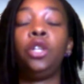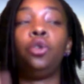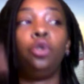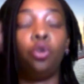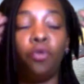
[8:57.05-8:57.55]

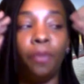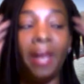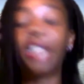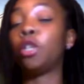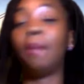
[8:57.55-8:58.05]
you've
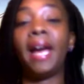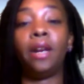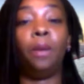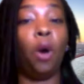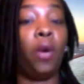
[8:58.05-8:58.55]
made your mind
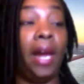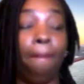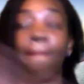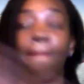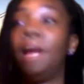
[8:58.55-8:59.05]
up. Okay,
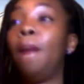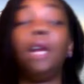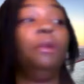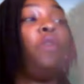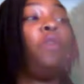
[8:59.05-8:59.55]
I'm
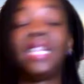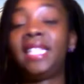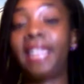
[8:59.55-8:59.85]
going to move out of